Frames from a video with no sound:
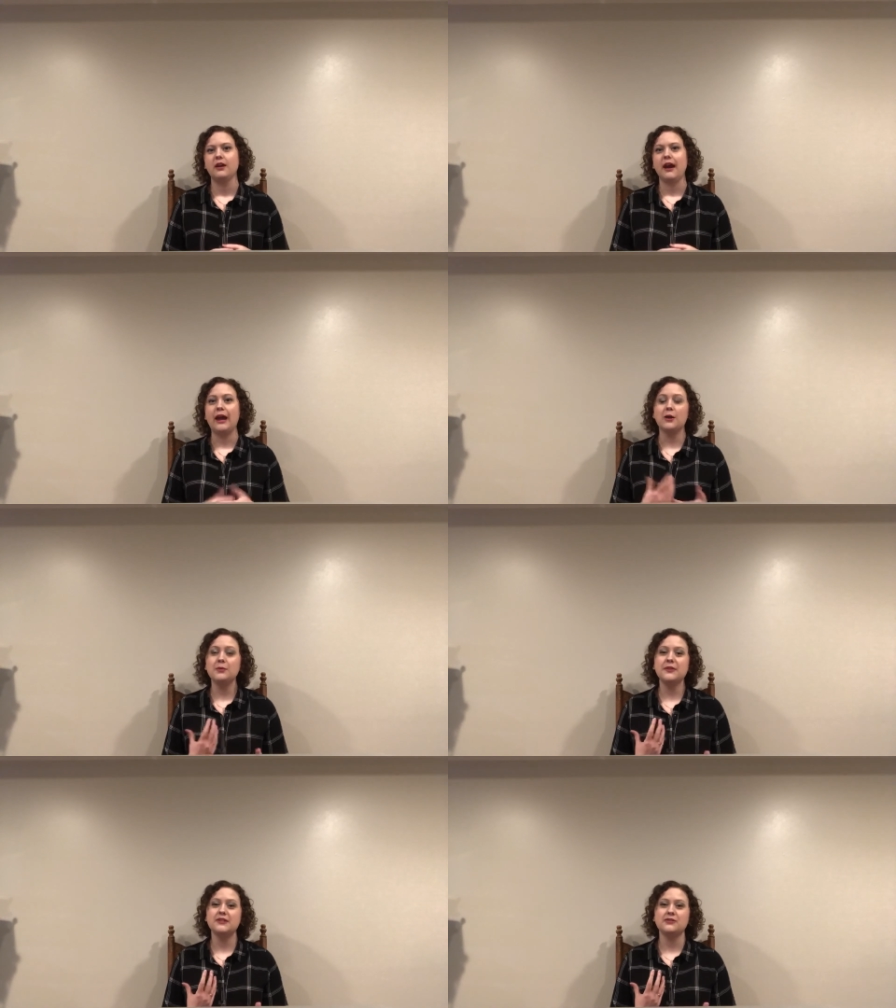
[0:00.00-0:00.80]
I hope
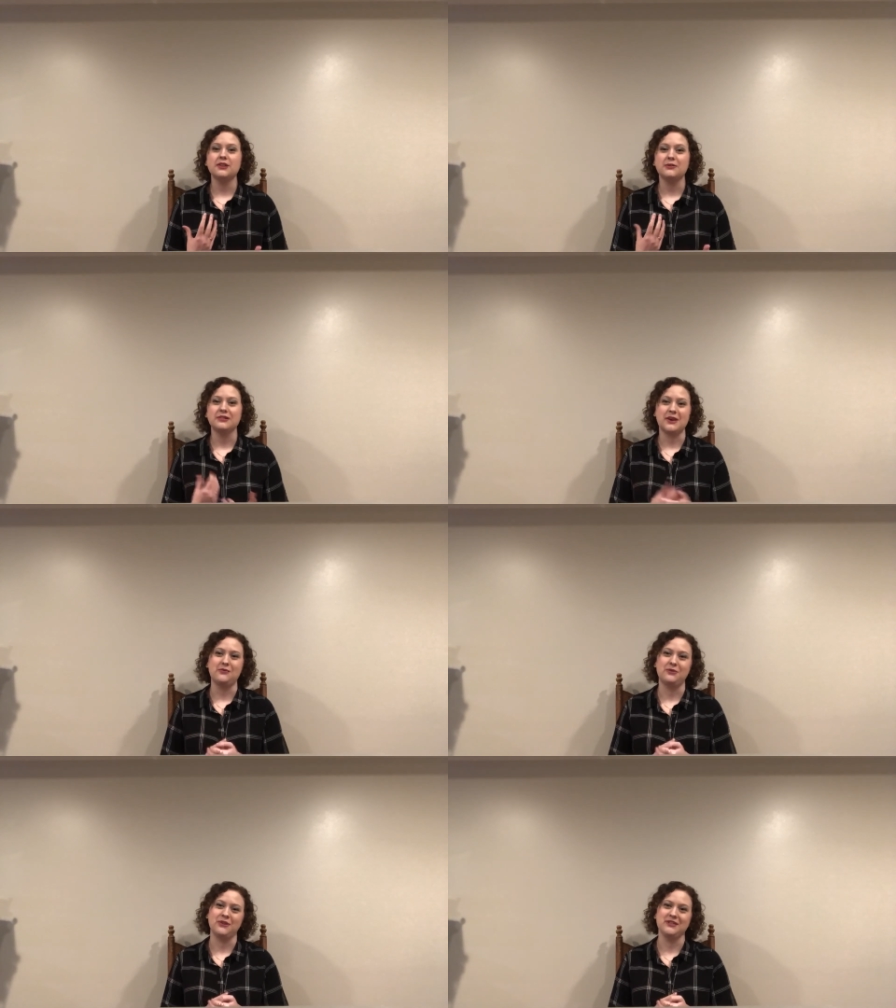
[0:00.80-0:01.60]
this video was
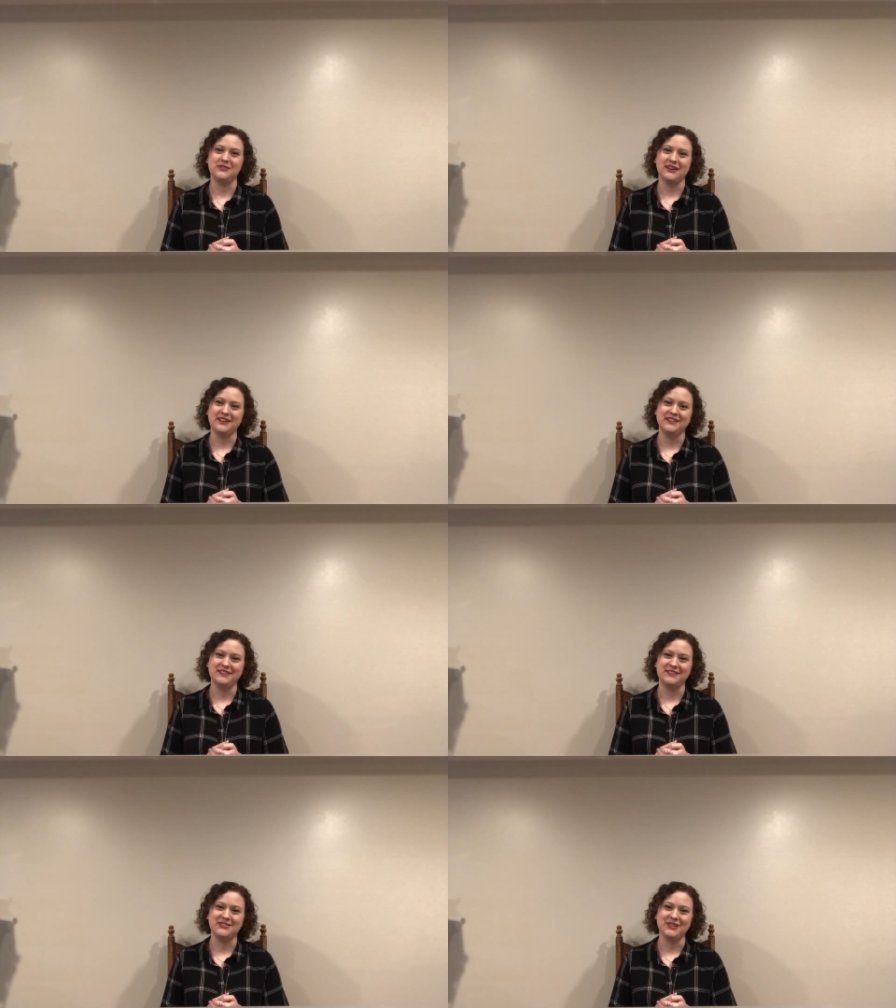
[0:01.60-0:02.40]
helpful in defining these
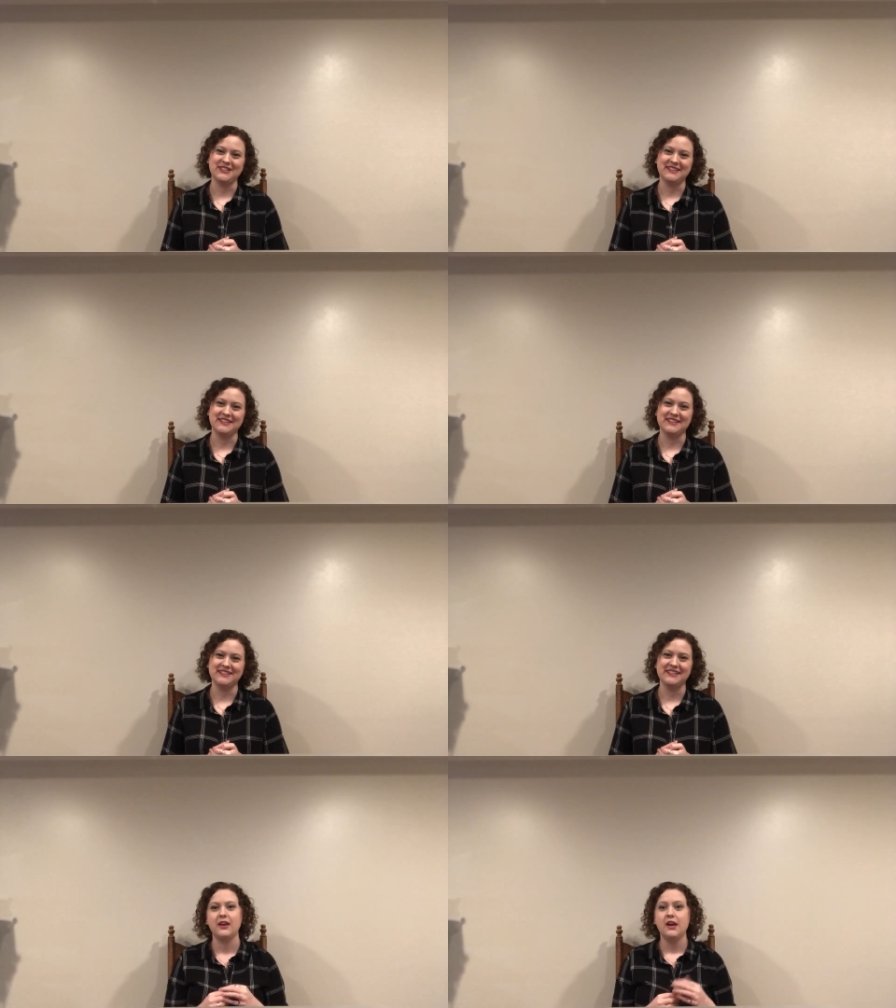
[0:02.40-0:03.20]
two identities.
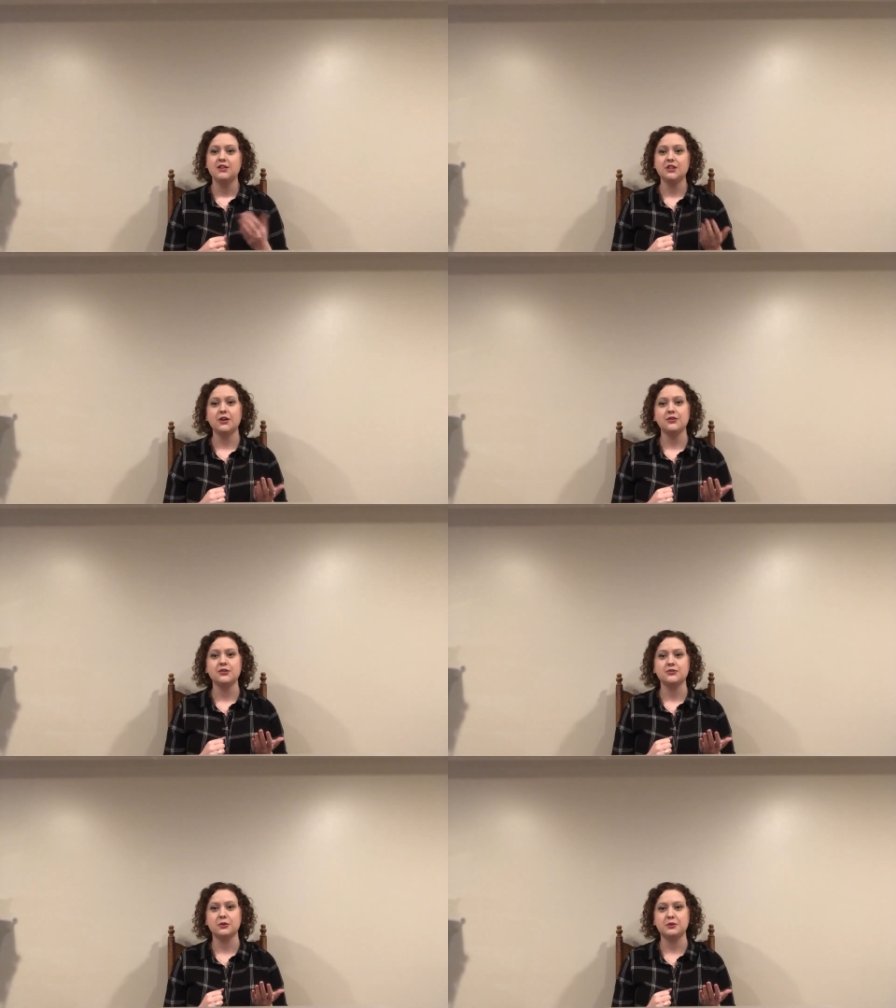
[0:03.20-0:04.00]
Check out the
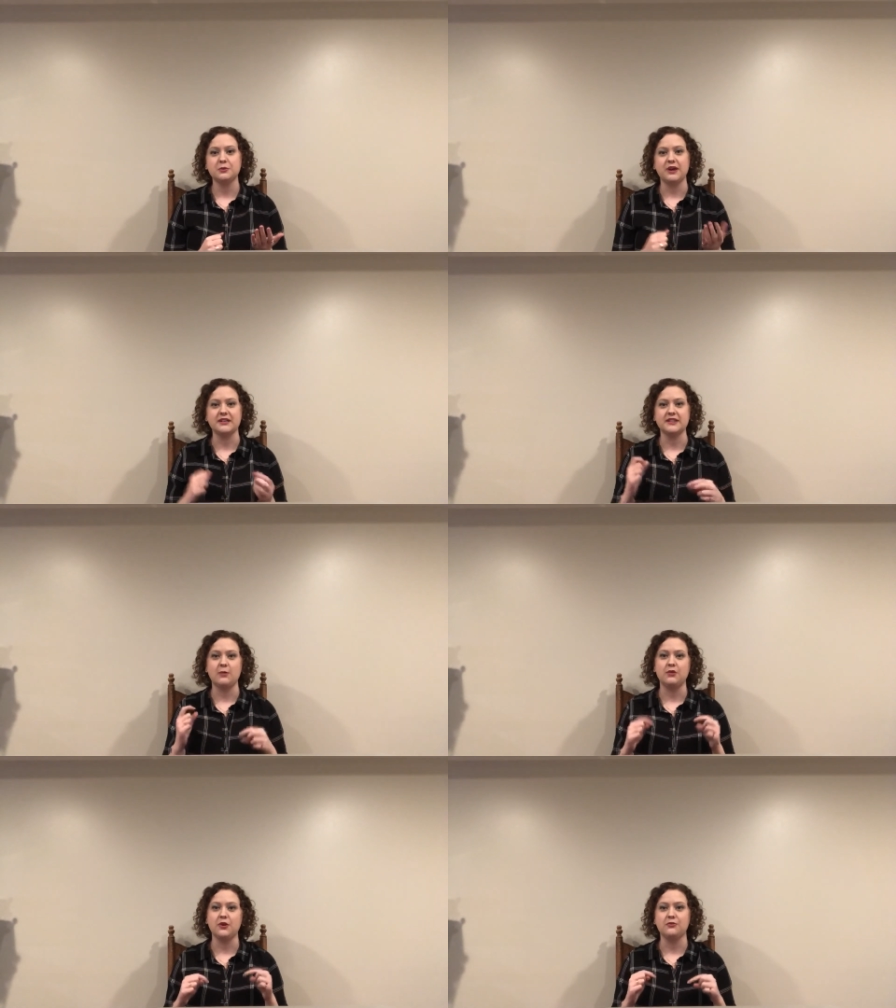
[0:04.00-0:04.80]
description box down
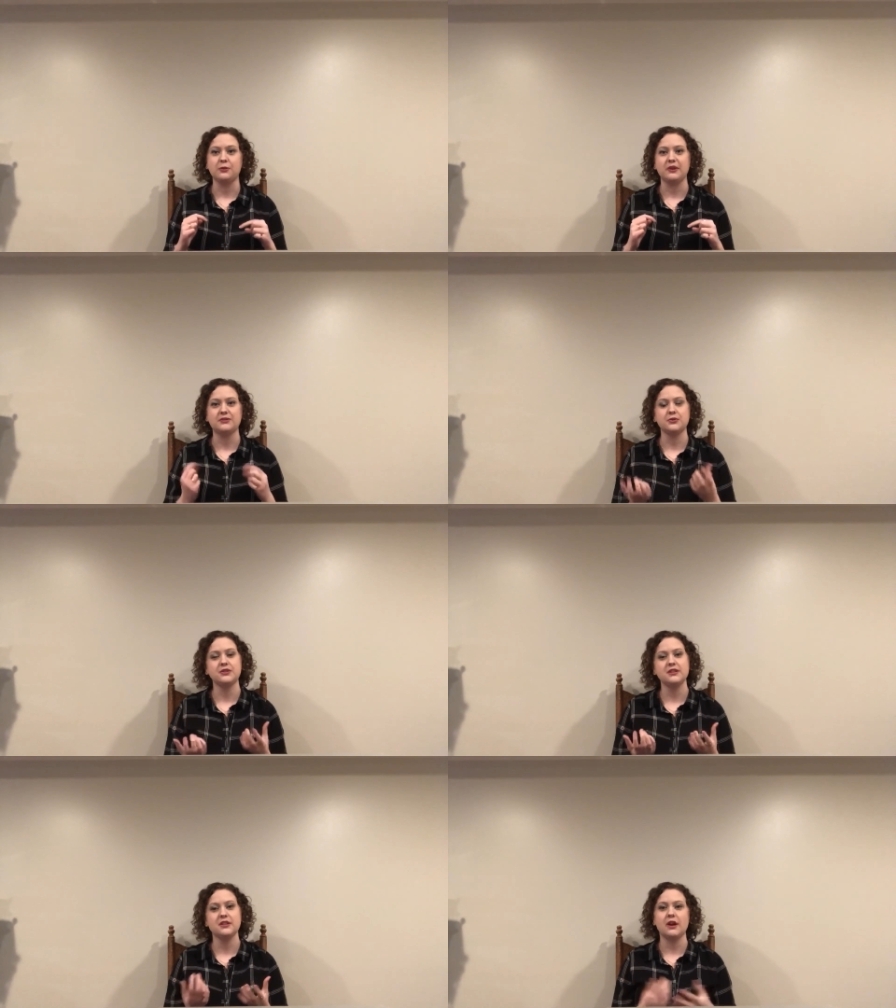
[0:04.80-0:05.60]
below for my
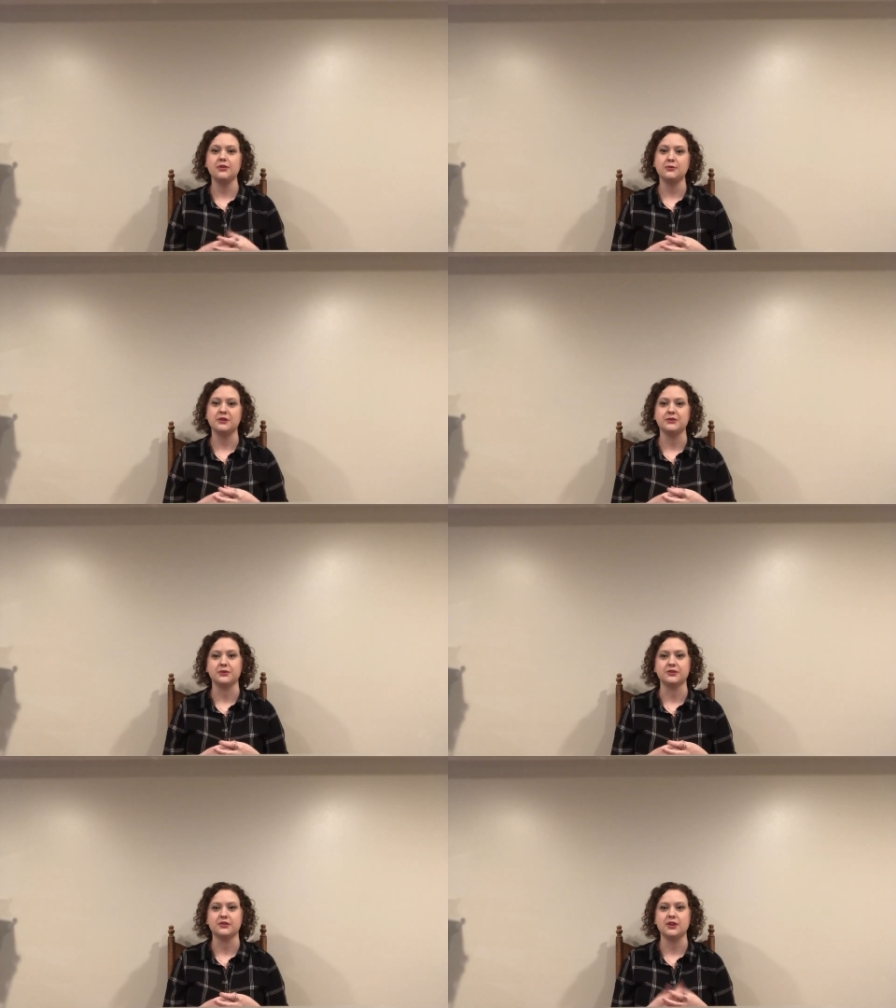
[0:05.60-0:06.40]
sources and other
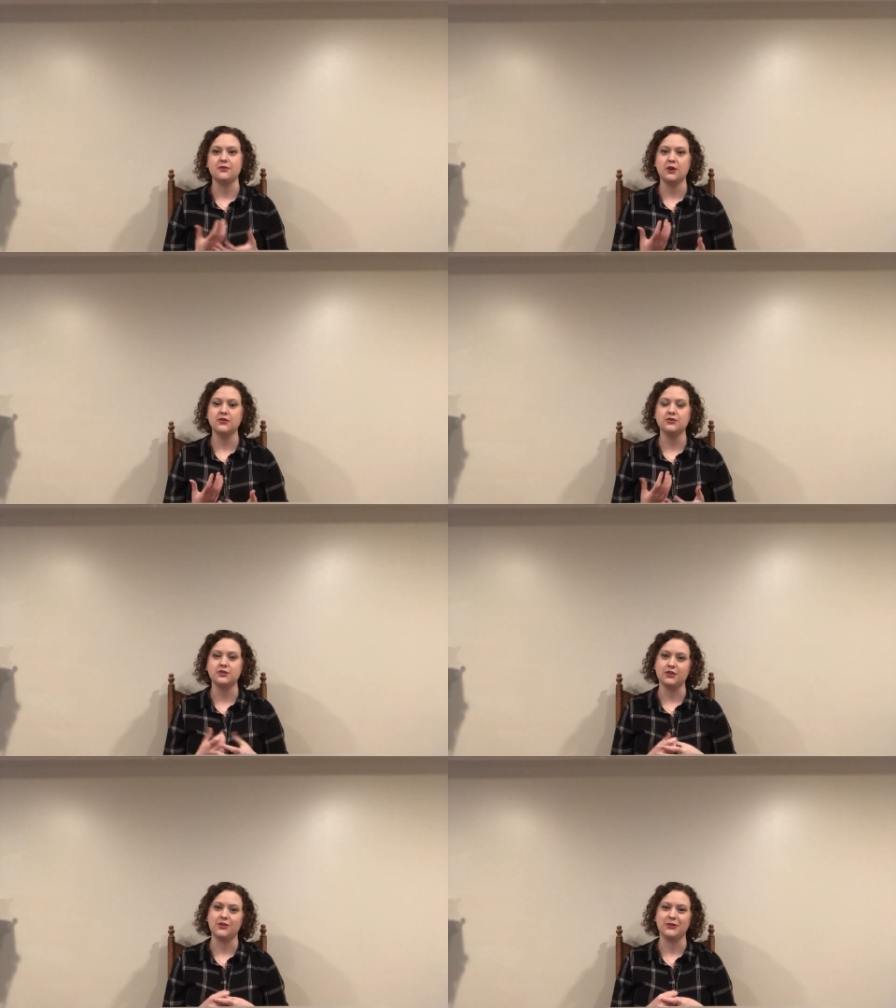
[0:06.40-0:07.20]
resources if you're interested
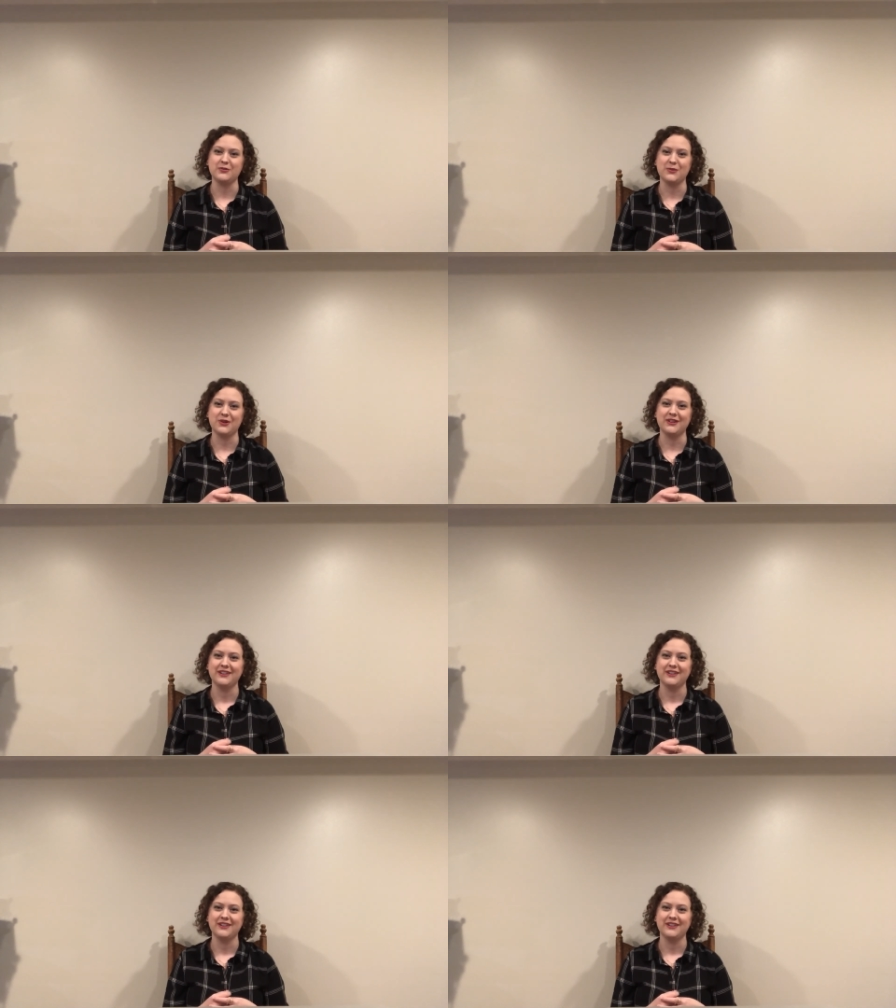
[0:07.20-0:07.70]
in learning more.